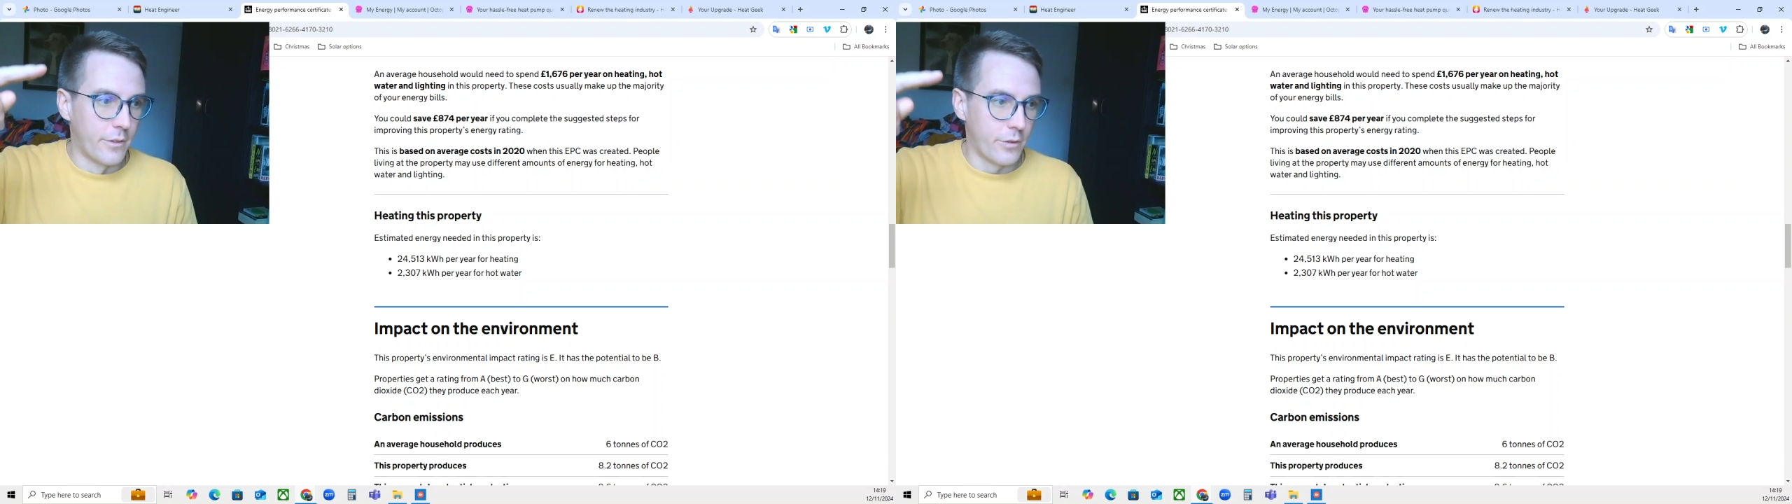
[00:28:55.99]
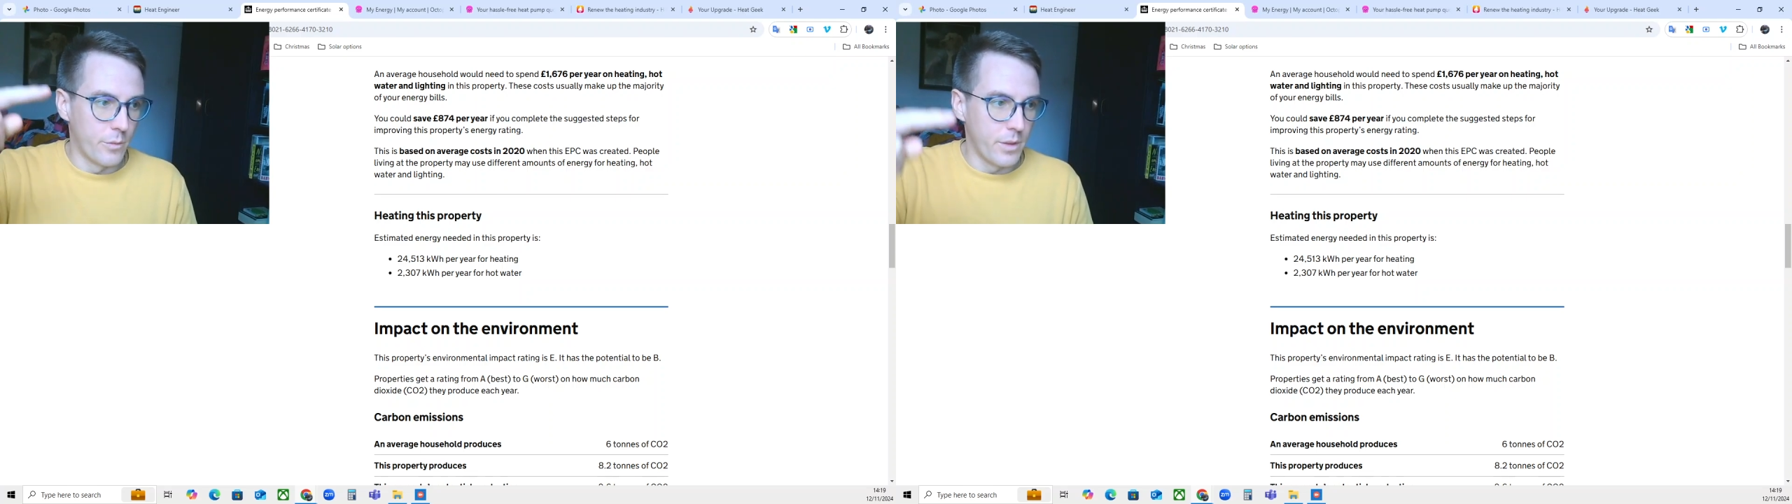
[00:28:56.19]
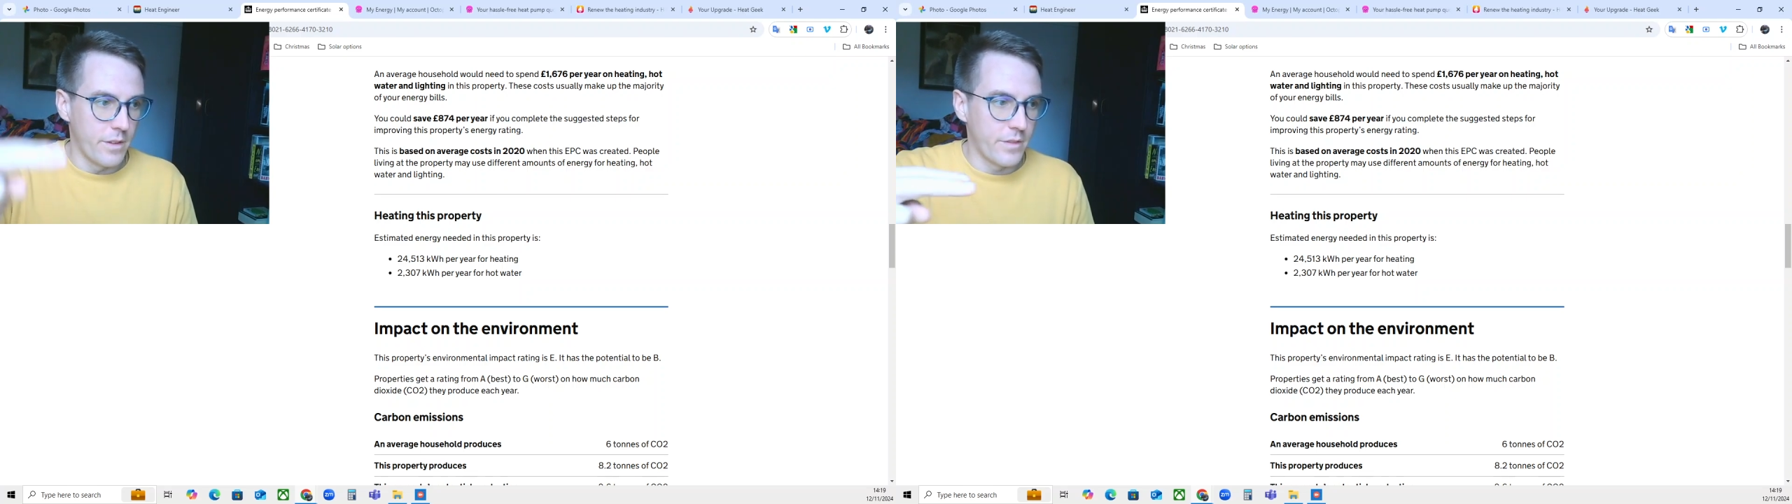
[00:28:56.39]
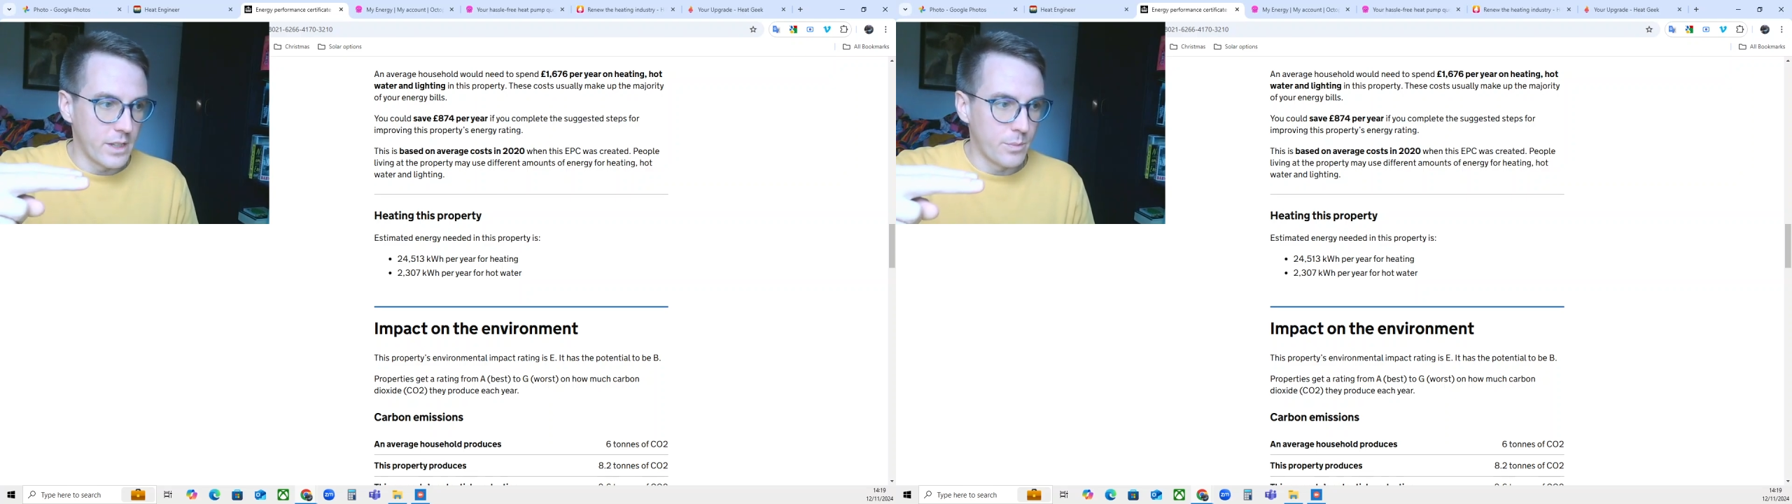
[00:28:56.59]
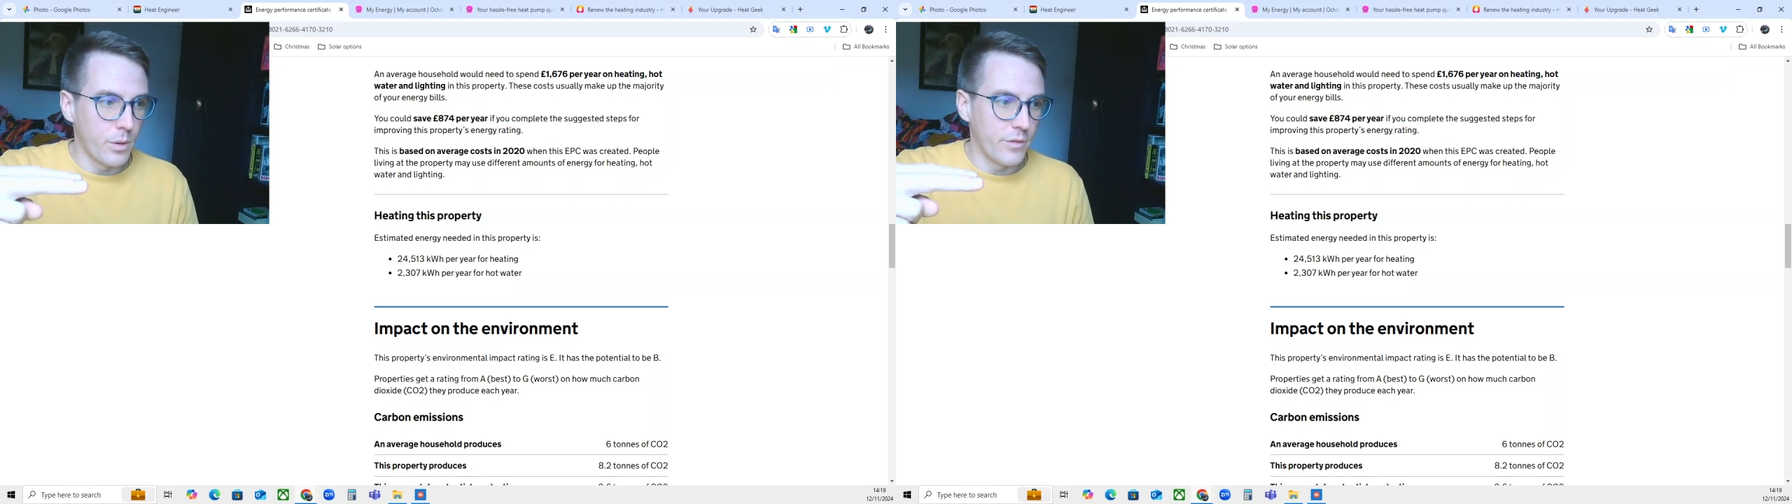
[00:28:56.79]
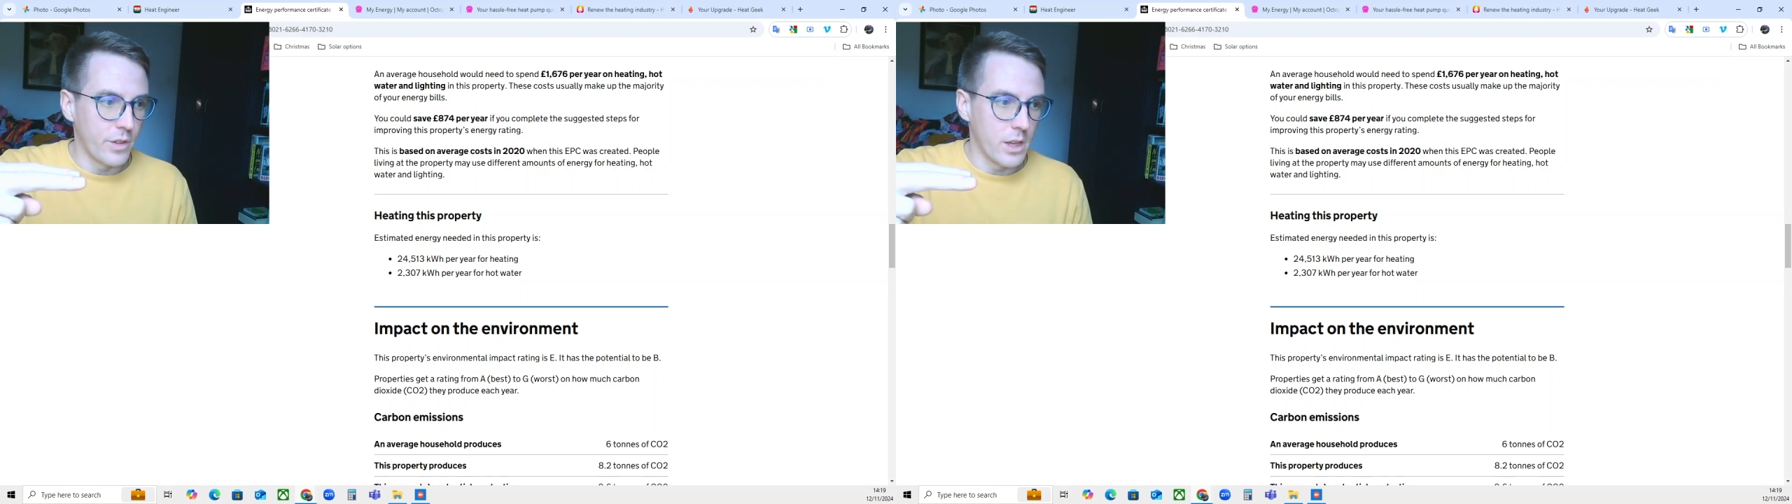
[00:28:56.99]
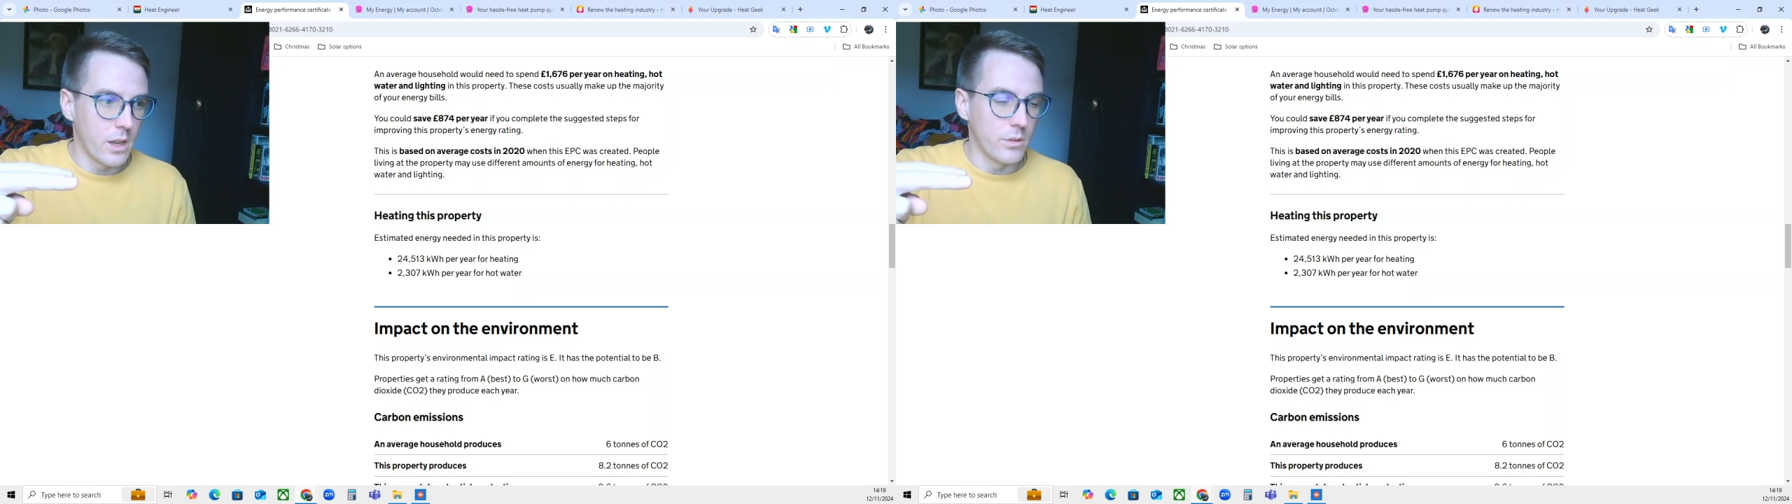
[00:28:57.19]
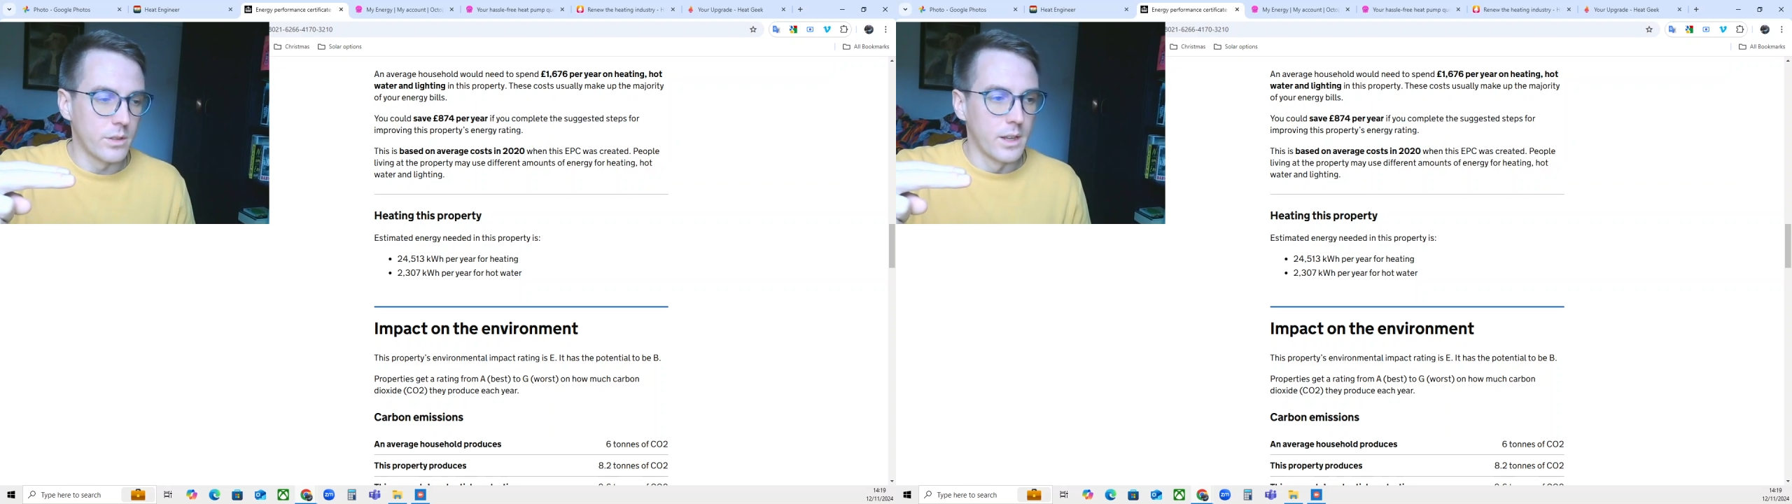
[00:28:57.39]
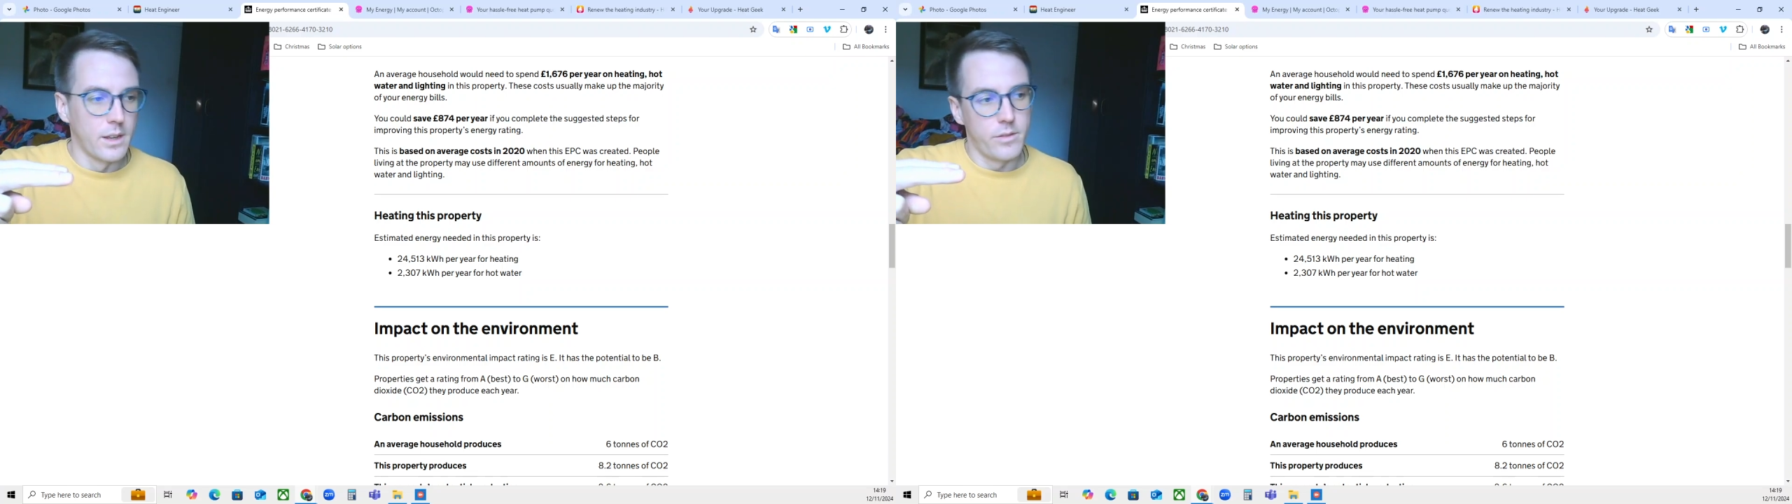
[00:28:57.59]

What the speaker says: from their Facebook videos,